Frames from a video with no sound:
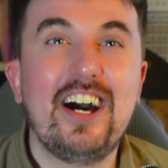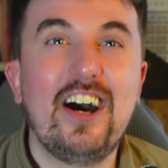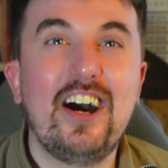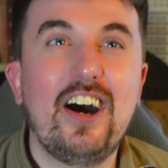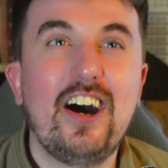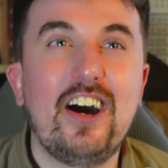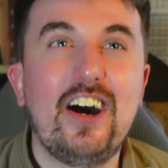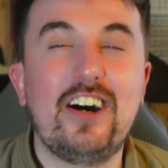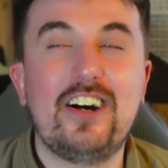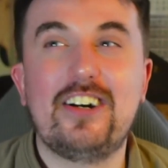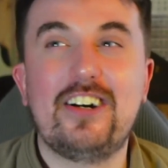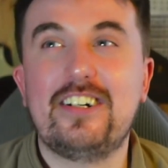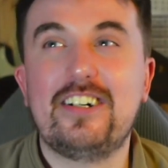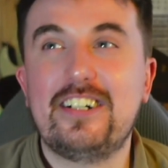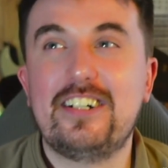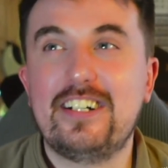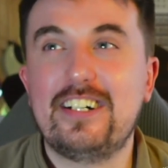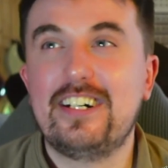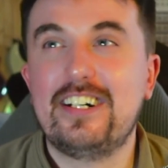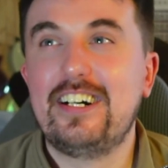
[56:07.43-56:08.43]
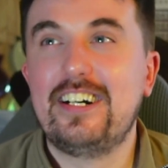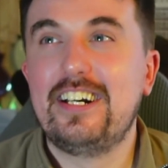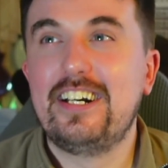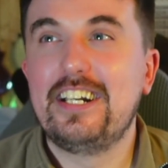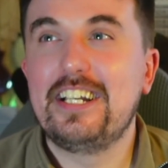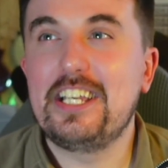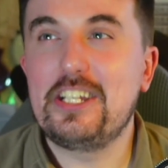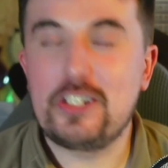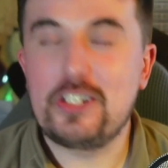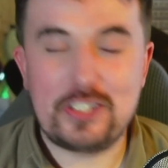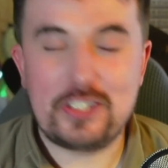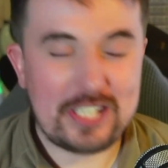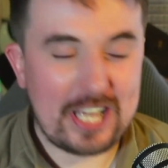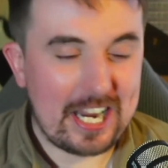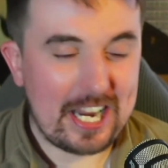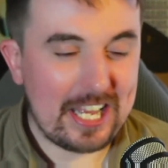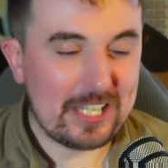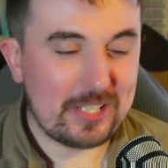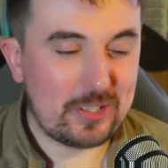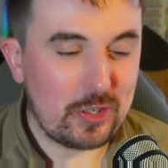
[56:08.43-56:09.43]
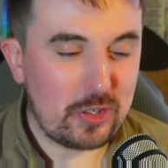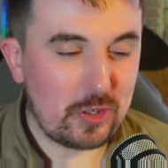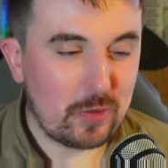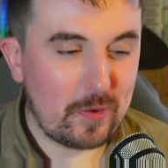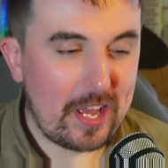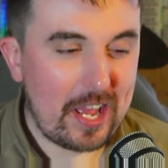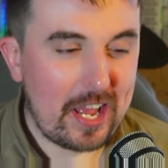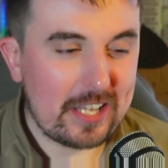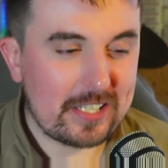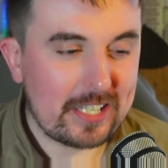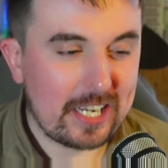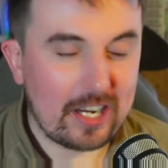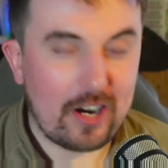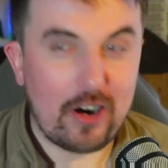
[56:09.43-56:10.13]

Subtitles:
Oh, you just said it in such a way as like, oh,